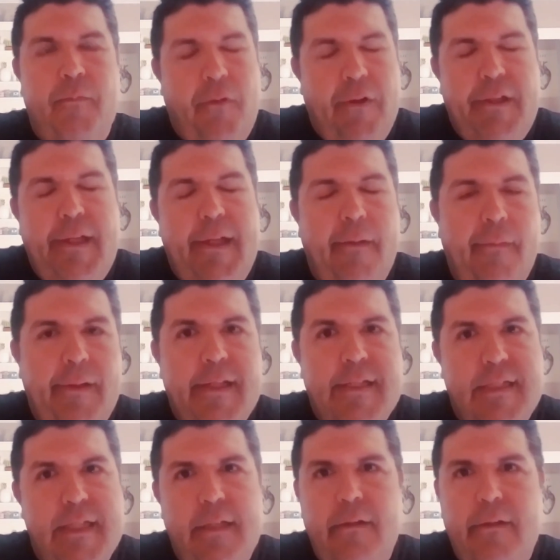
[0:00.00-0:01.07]
Well, you get really
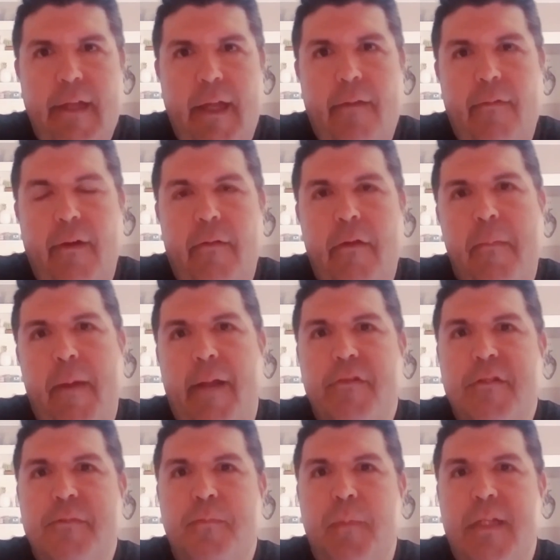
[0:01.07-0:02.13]
sick. Okay, well, we might have to
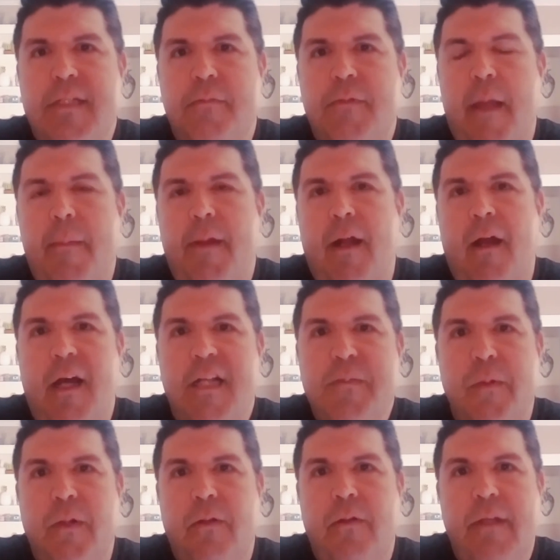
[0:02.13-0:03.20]
spend some time in a
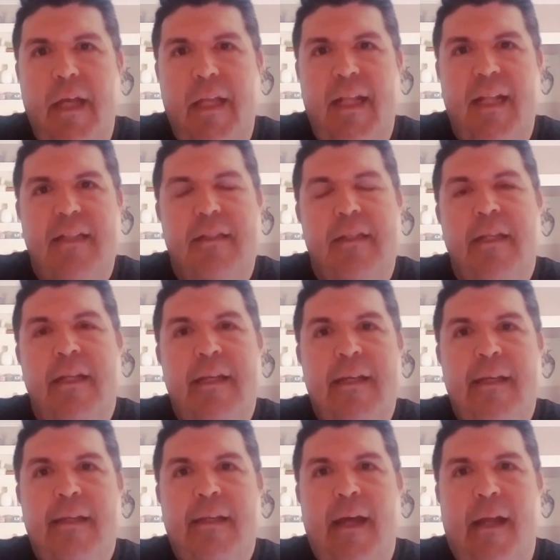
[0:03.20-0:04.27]
hospital. Okay, that
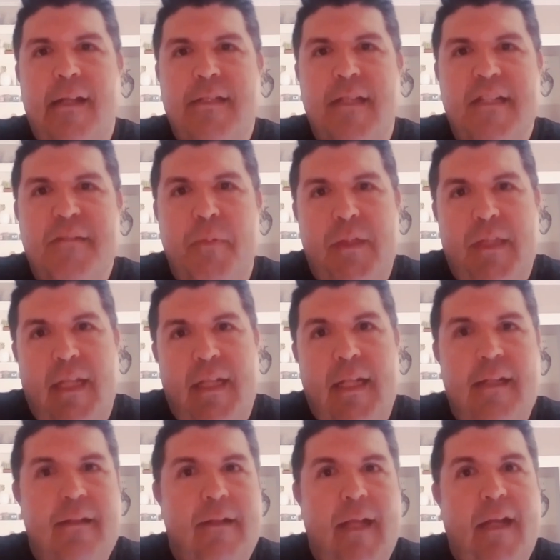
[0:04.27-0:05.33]
kind of sucks, but then
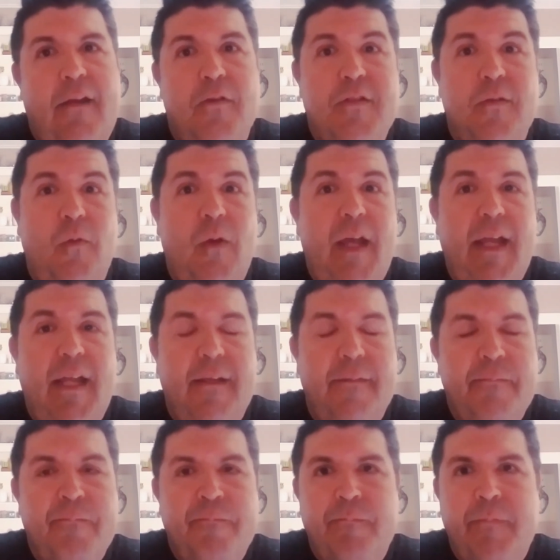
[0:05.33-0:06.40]
that goes away.
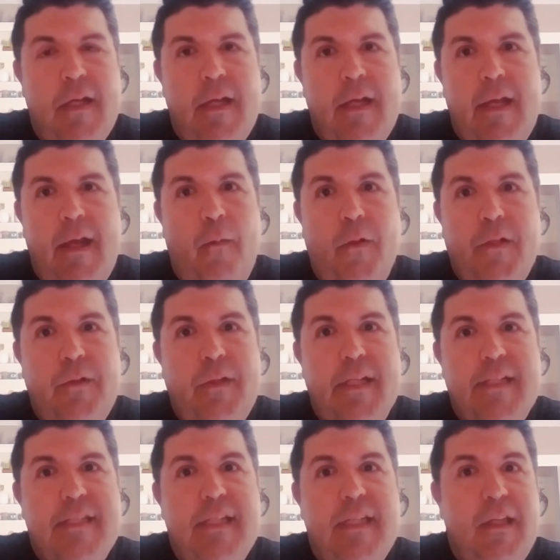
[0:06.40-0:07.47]
And when you
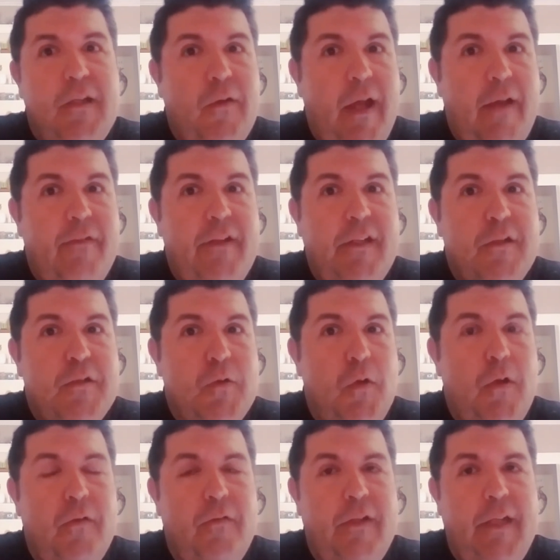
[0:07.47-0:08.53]
get sick, you don't have any
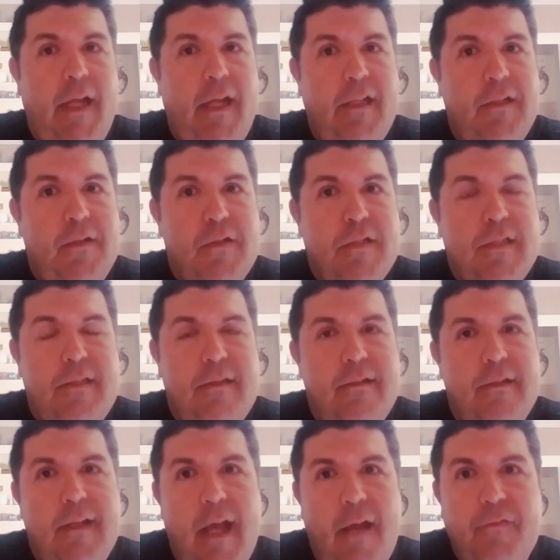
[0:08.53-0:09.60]
control over that. You just
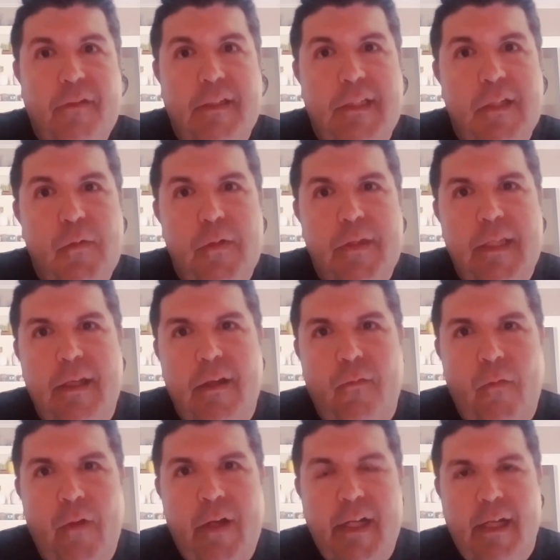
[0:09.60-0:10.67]
have to deal with it
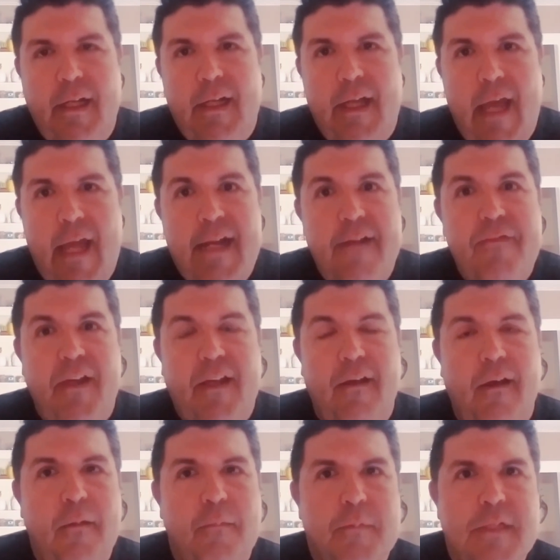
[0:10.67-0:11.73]
and if it
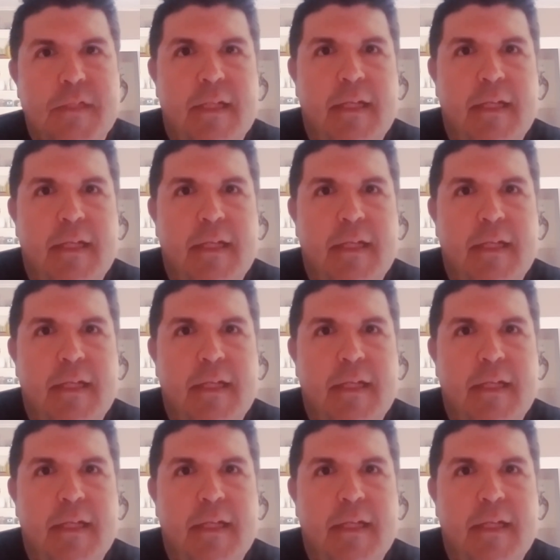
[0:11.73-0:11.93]
comes.